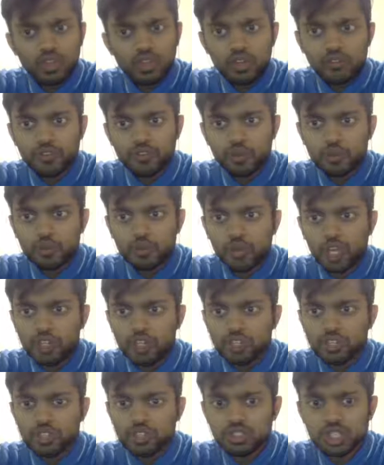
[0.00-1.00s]
the
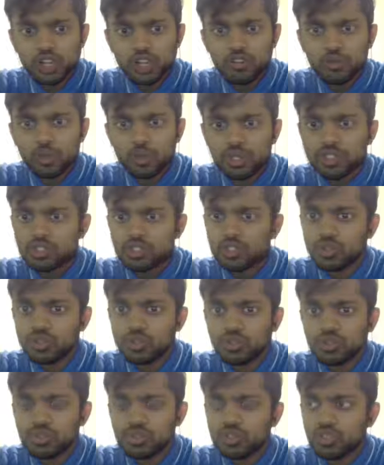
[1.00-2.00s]
manager David Moyes,
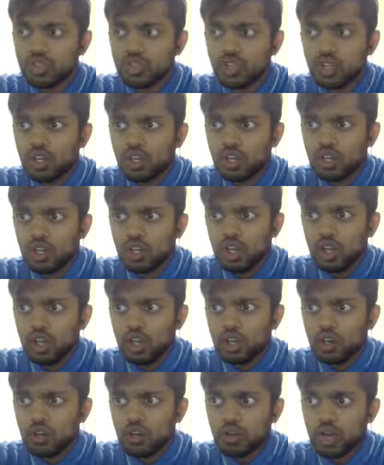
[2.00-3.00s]
who's
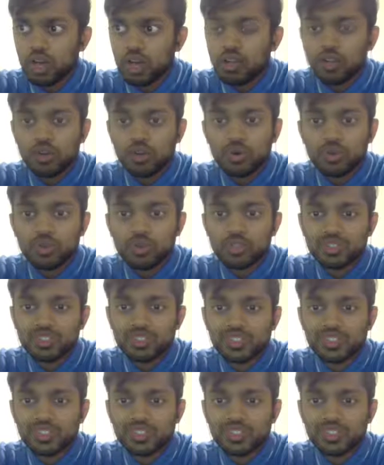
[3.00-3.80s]
whose